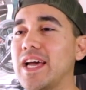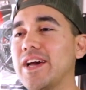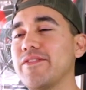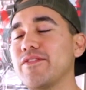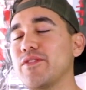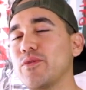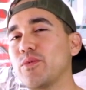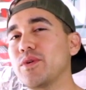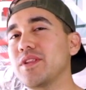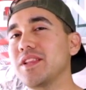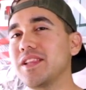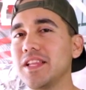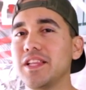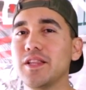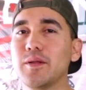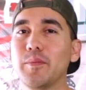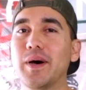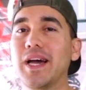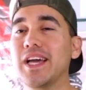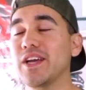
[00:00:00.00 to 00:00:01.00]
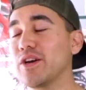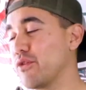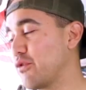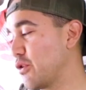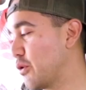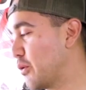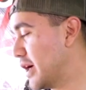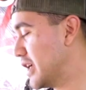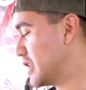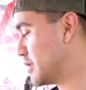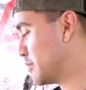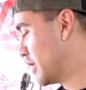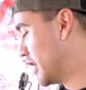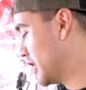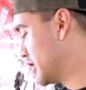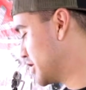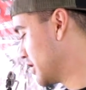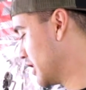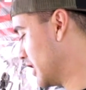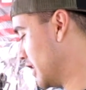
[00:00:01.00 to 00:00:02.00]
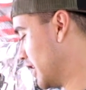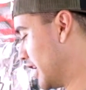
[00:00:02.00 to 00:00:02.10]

having to really lean the bike over quite as much,